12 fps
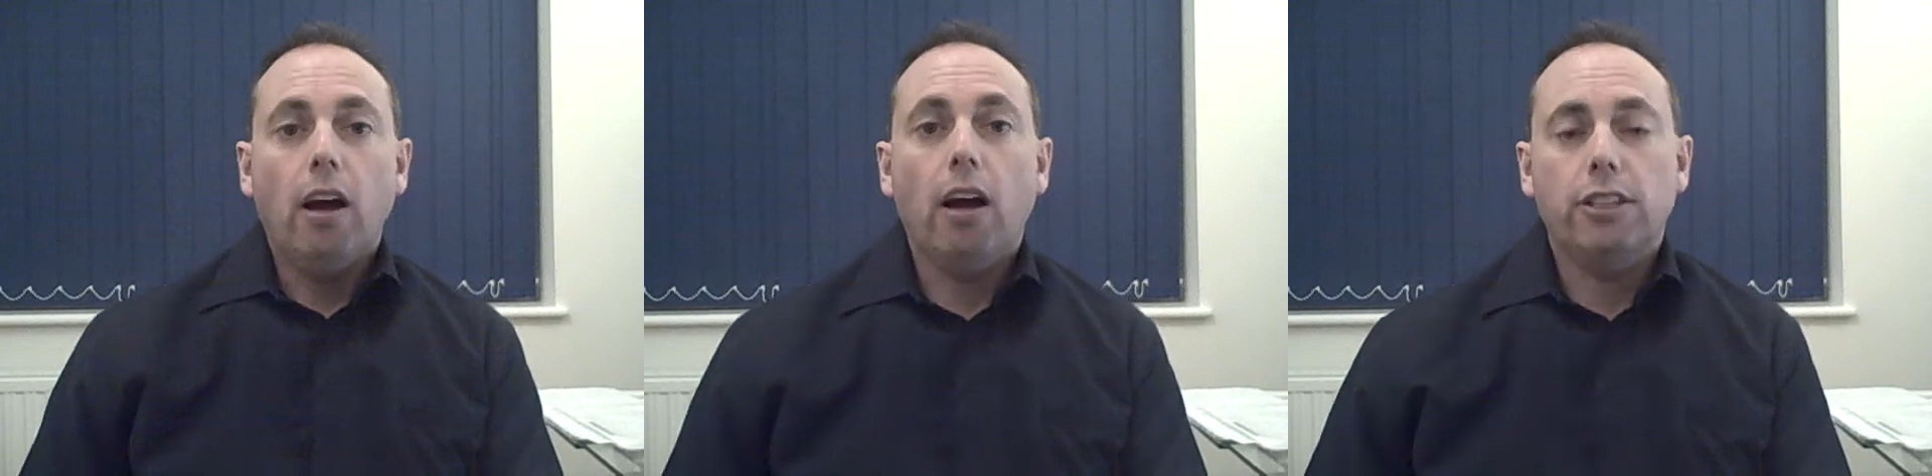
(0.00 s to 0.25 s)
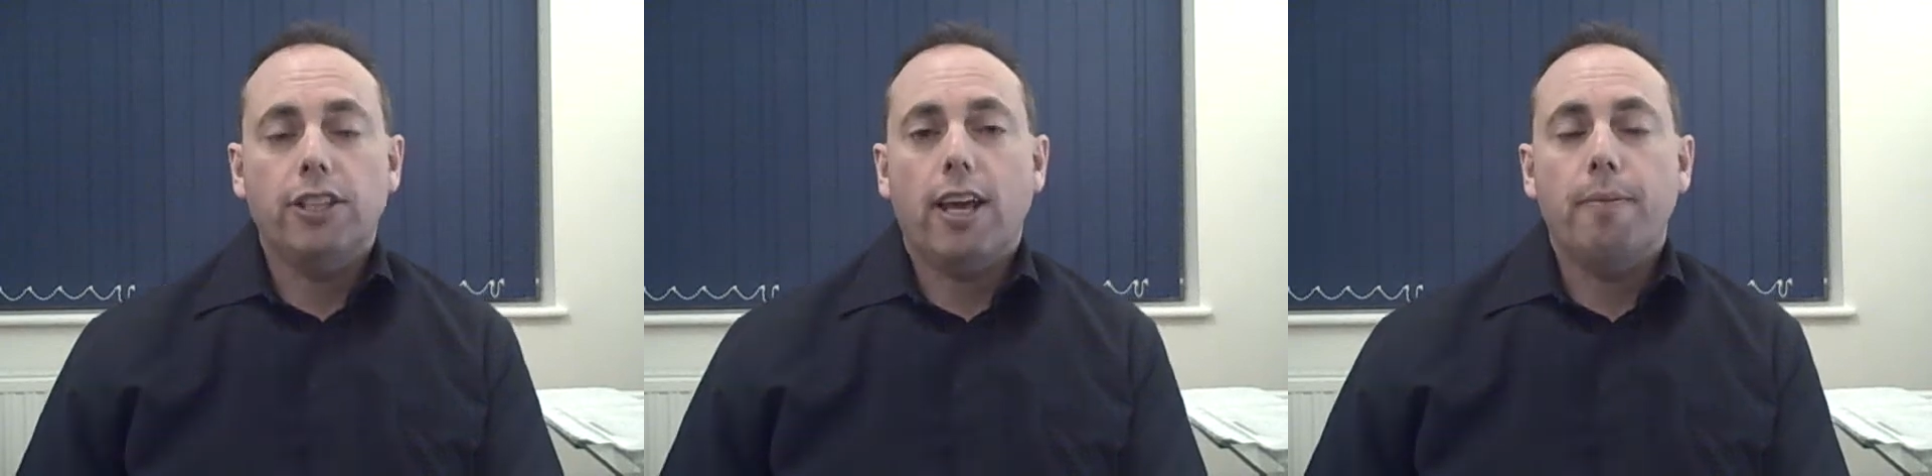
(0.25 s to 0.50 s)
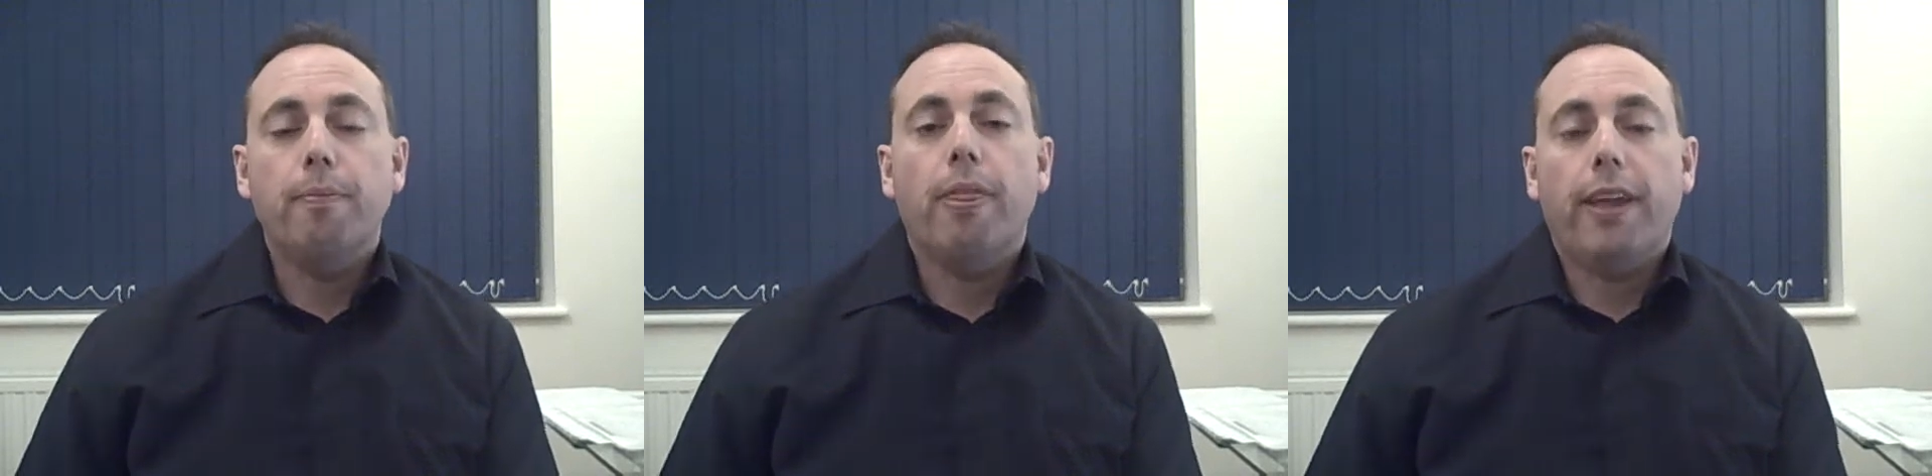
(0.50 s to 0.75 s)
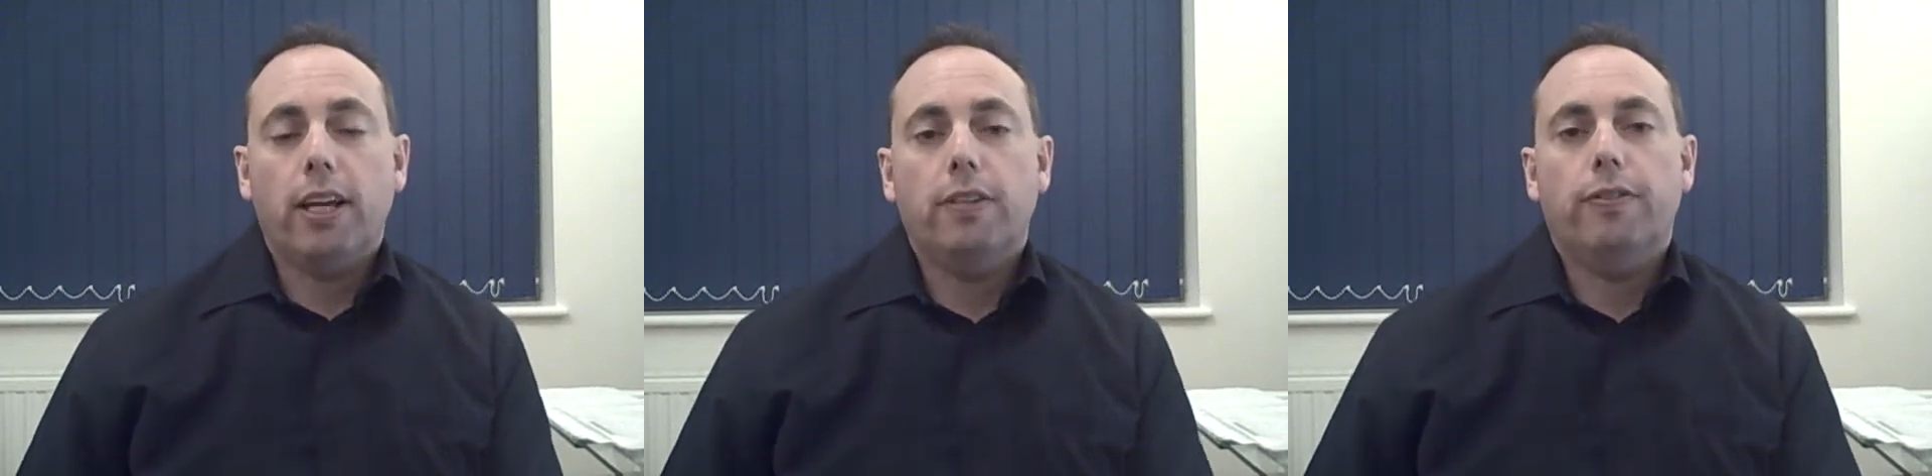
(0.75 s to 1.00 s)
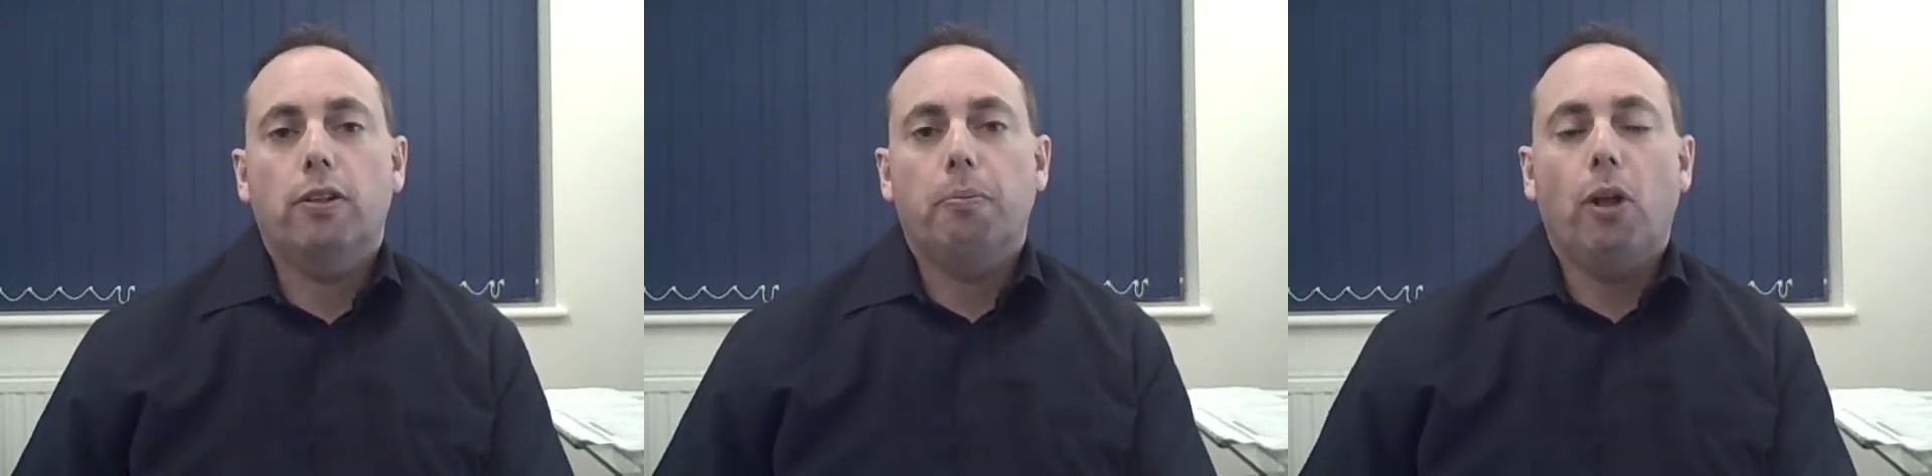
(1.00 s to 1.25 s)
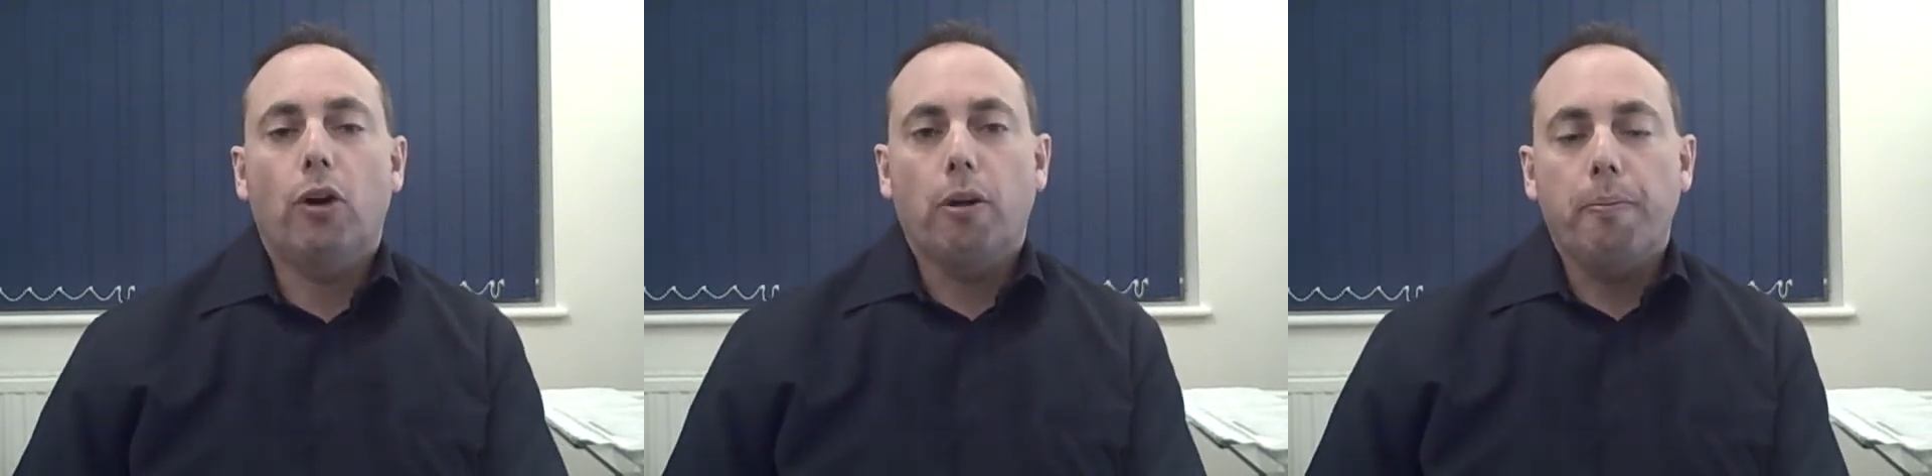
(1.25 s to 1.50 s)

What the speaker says: Hi Sam, thanks for the blog